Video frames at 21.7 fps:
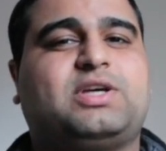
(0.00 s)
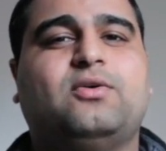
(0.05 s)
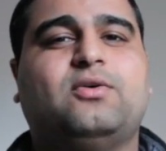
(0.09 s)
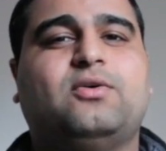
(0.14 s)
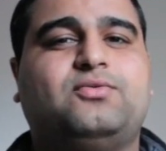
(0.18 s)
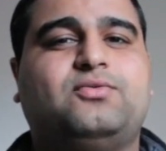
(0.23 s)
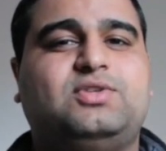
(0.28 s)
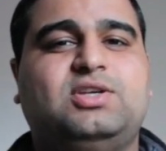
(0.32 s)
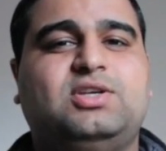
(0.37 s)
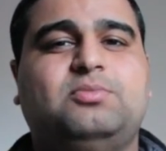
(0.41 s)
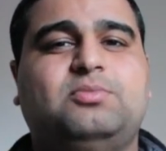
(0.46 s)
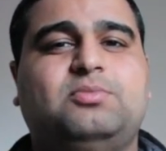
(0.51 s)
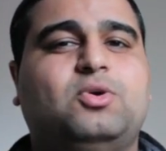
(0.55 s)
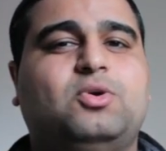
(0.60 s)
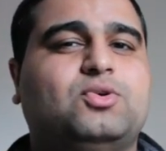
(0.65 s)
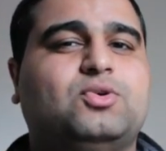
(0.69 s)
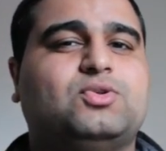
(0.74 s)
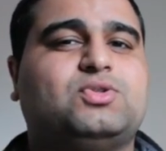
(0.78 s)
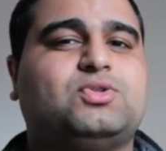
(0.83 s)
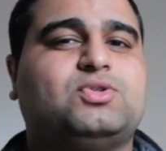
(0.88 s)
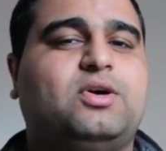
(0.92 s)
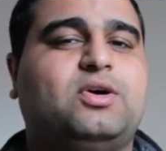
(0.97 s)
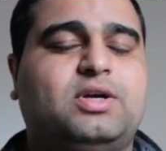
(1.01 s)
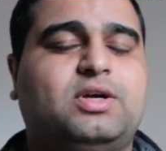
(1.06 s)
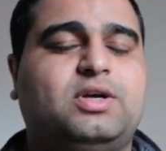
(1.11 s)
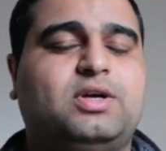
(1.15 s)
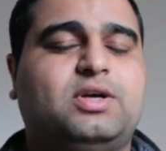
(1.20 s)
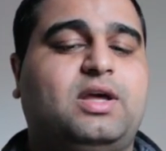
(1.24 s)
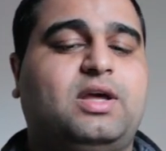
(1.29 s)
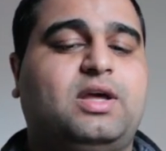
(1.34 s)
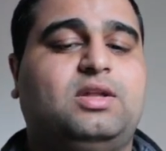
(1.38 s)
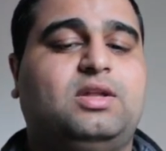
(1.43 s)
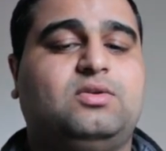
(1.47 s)
of team you use her in
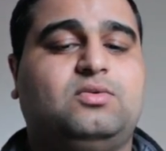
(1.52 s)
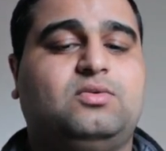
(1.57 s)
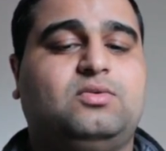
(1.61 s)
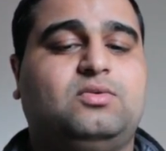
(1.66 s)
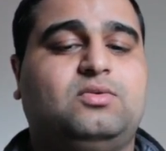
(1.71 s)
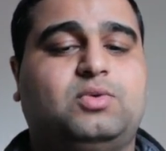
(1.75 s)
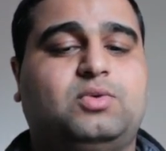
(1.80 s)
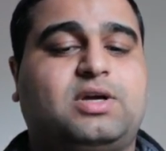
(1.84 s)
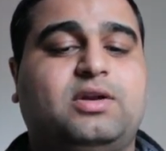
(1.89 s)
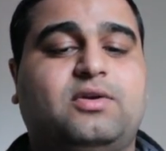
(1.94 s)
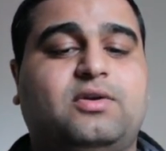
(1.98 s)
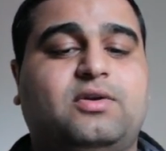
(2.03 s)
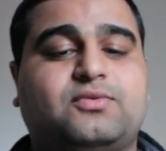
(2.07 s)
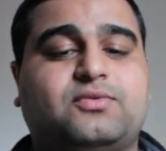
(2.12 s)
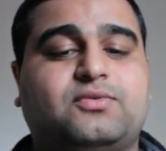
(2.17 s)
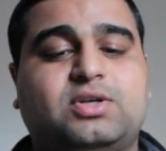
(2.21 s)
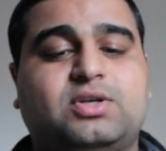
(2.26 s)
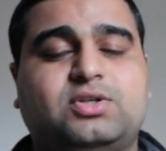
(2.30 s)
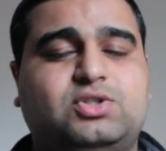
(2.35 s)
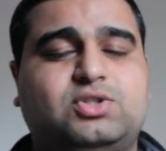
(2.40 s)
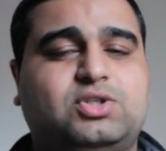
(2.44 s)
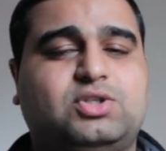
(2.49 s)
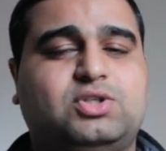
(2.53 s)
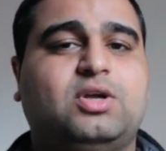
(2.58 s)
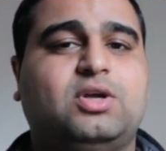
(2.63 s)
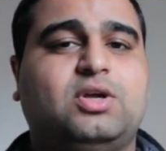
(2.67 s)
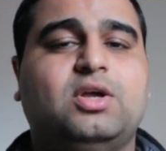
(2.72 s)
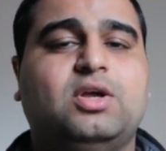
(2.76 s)
and what kind of synergy